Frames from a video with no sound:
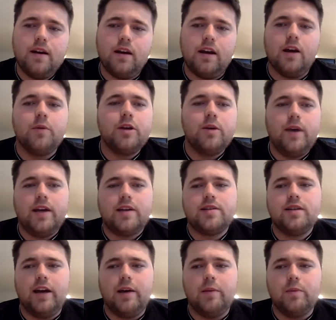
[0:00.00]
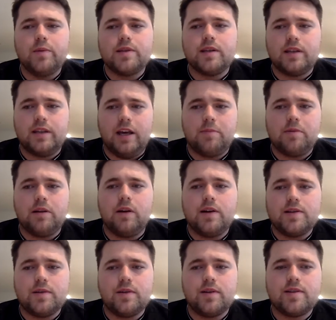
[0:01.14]
how are you actually able to
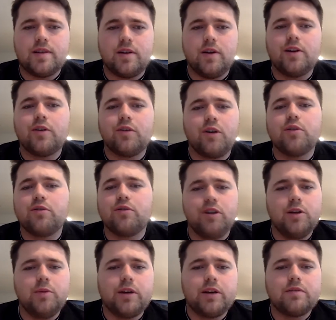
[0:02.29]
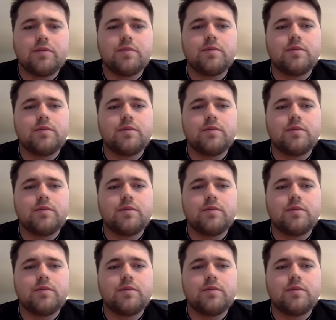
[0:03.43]
capitalize on it to kind of grow your following?